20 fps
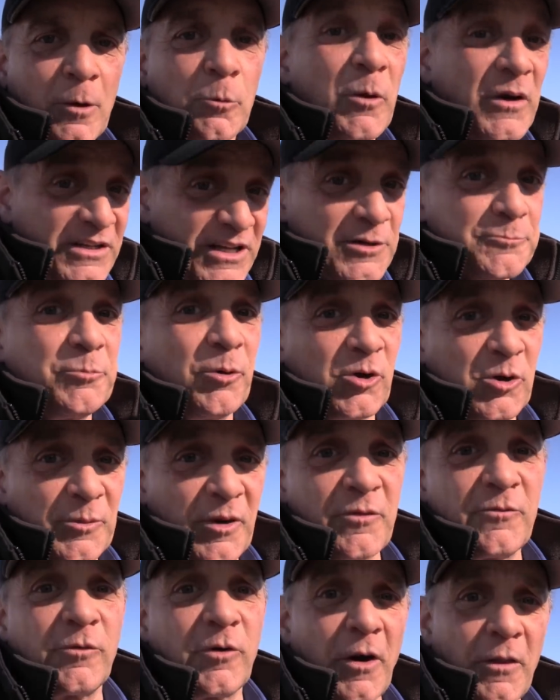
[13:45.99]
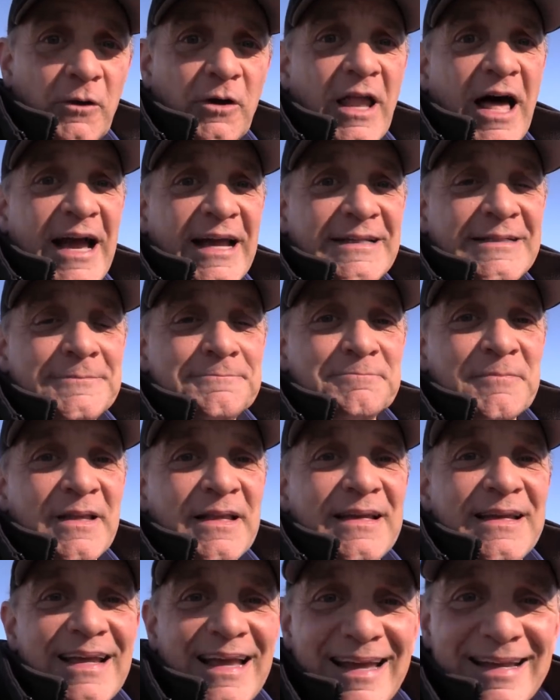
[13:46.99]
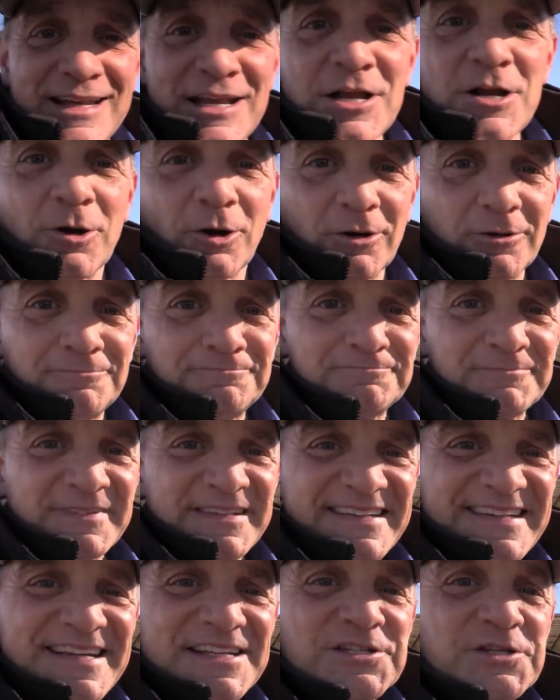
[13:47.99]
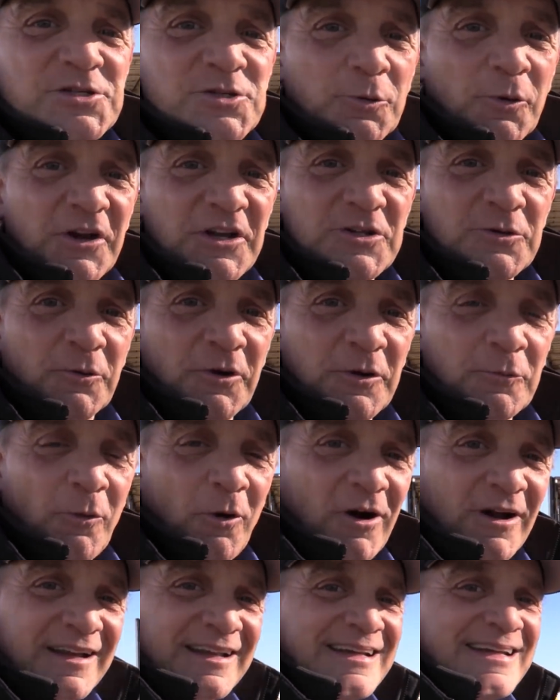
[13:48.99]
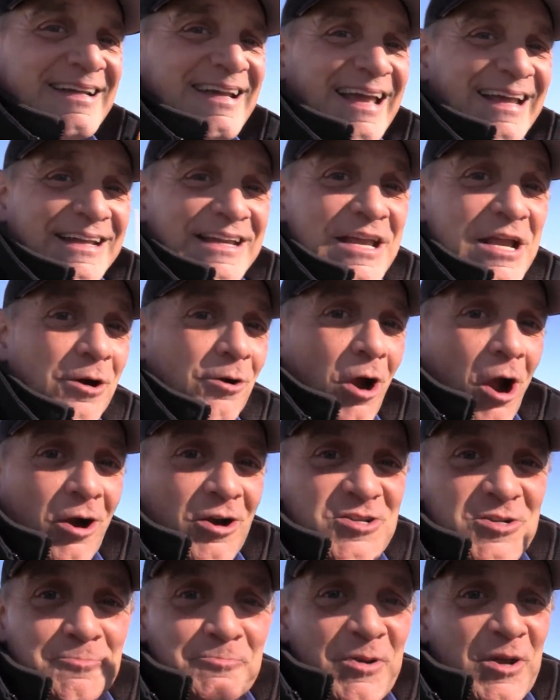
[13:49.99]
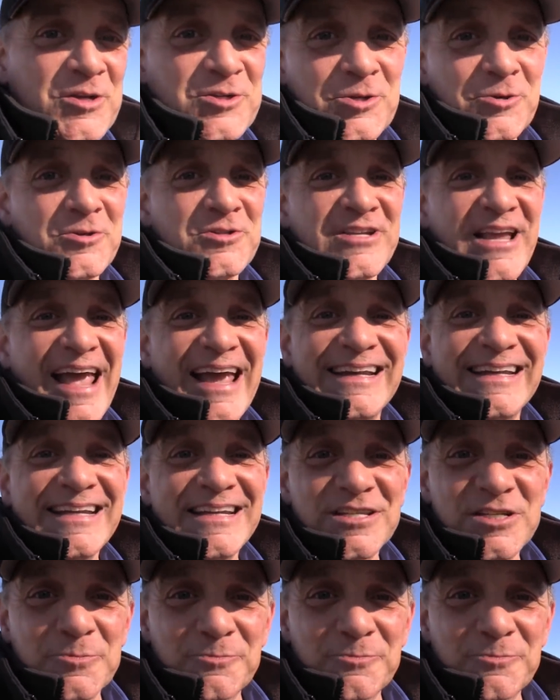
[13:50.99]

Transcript: We did put him at the front of the line, and here is his 2021, and here are some pictures and his